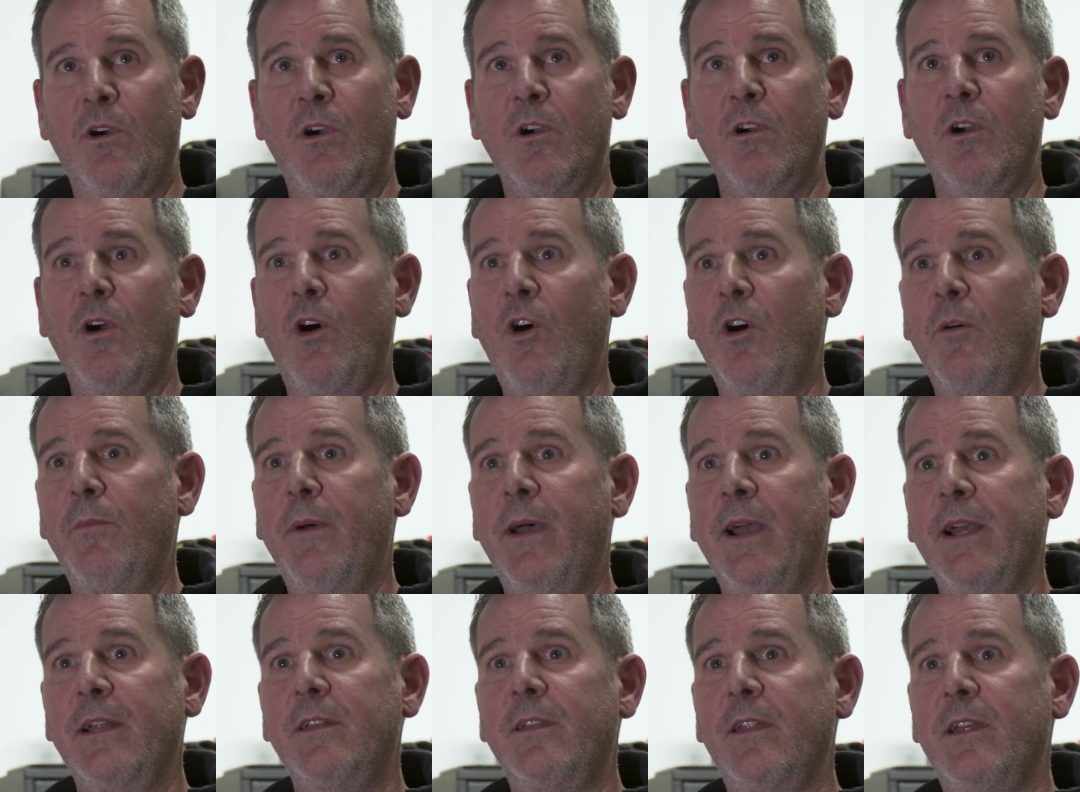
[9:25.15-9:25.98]
car all
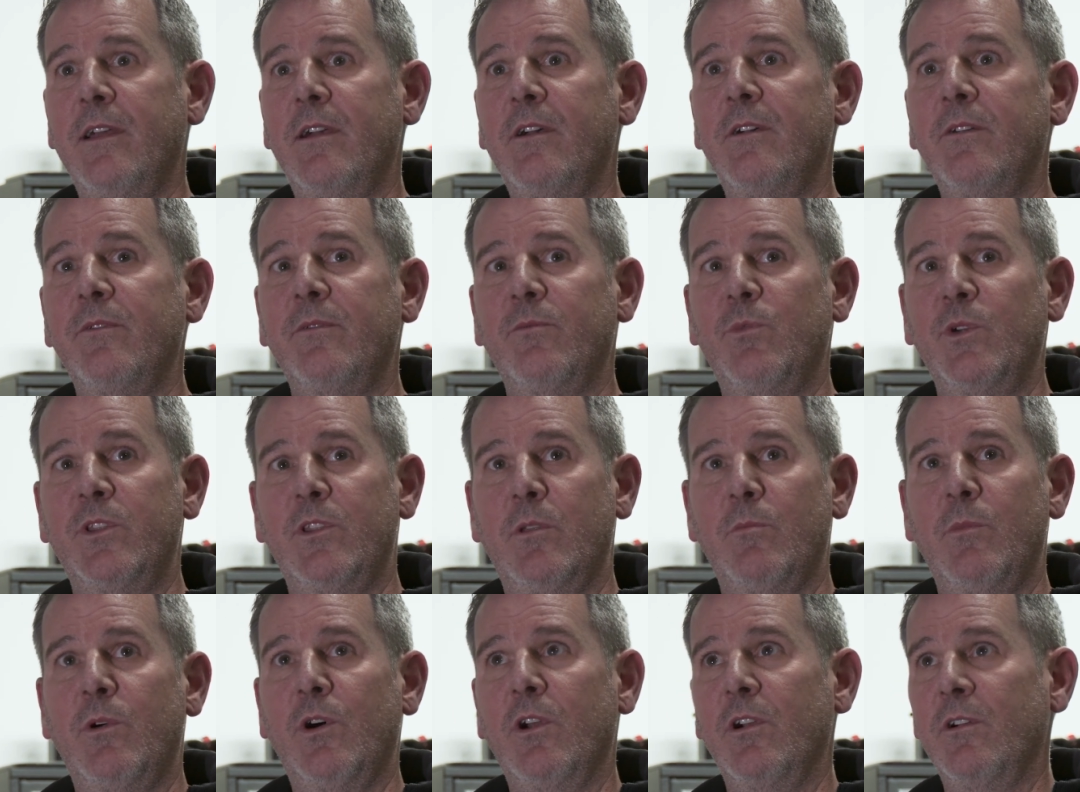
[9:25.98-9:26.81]
back down with
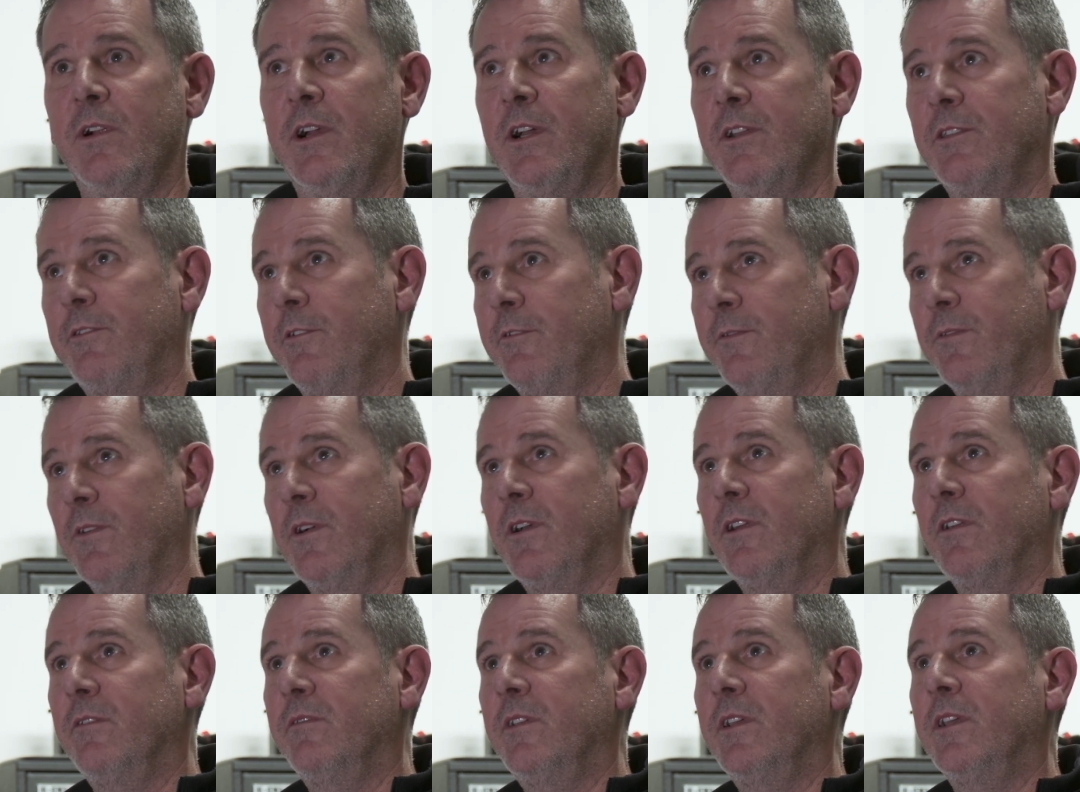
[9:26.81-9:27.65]
the motor out the
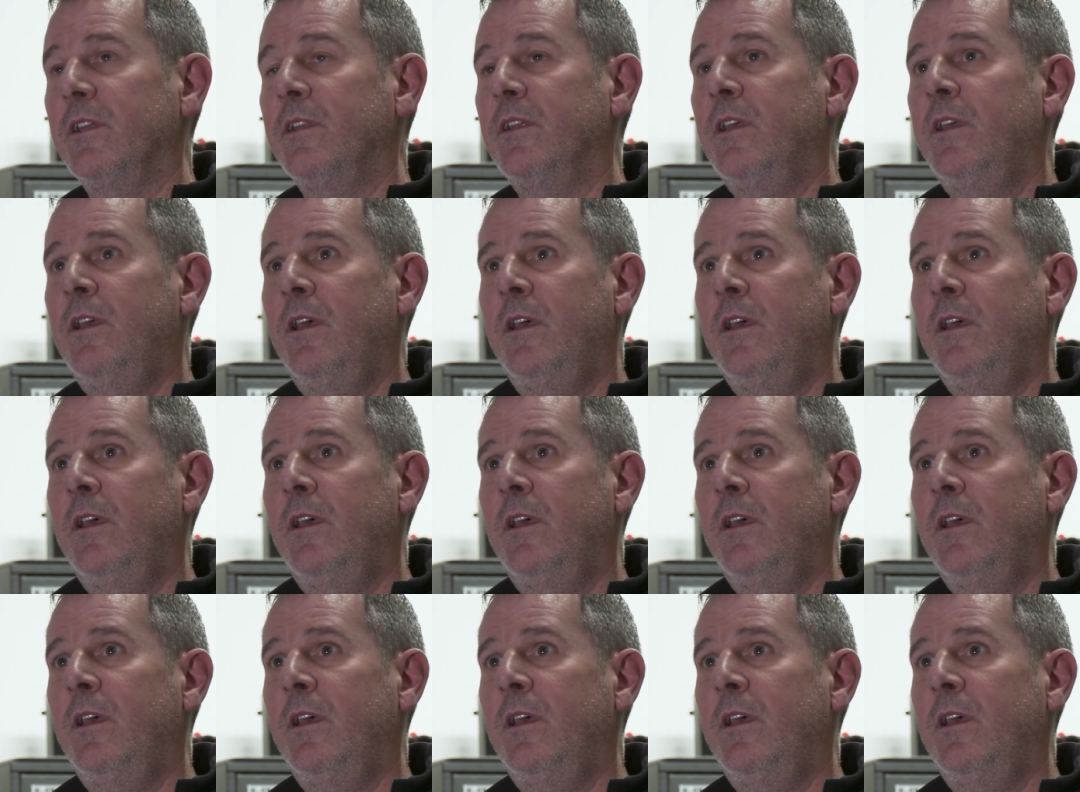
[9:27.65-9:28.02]
front of it.